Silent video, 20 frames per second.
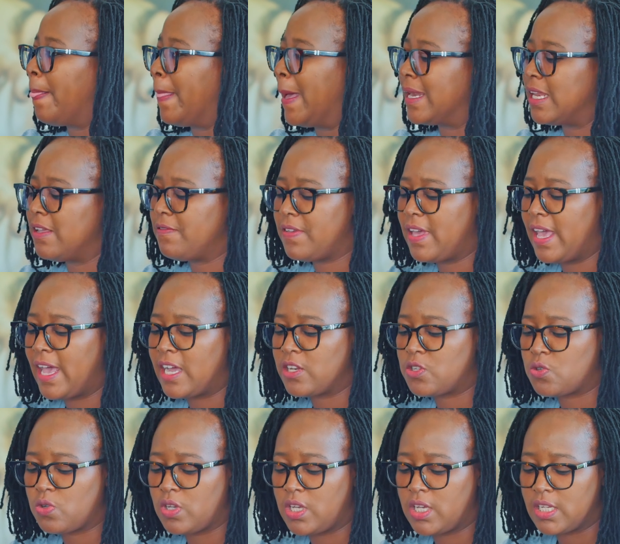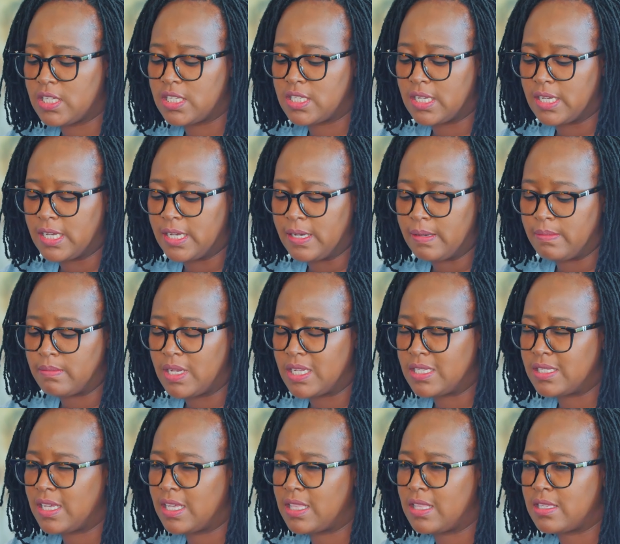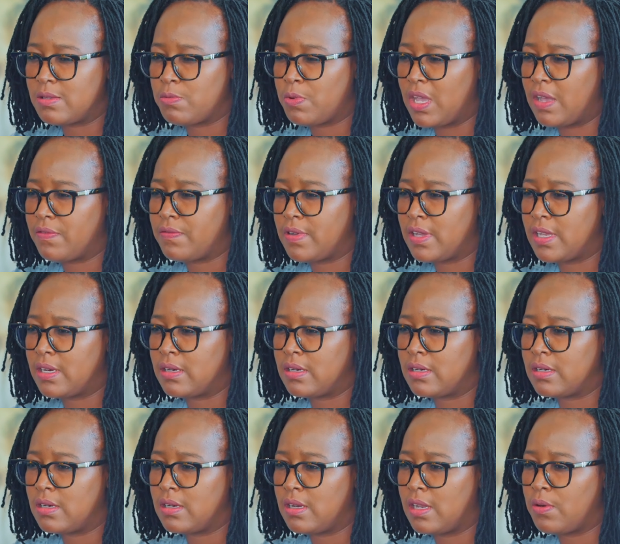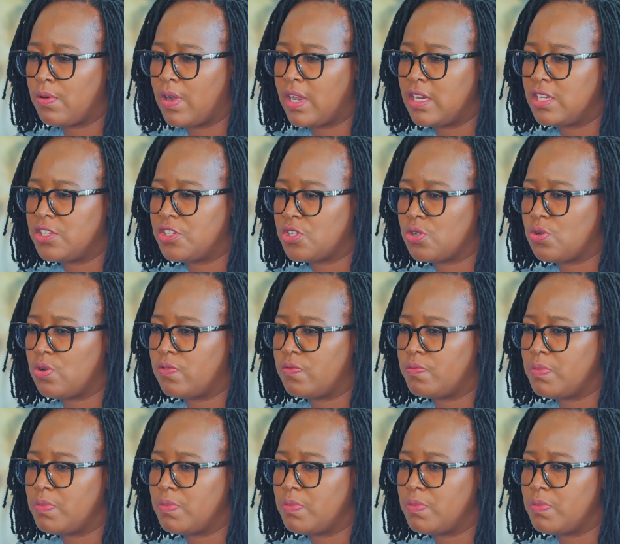And if they had to get, let's say we have an organization of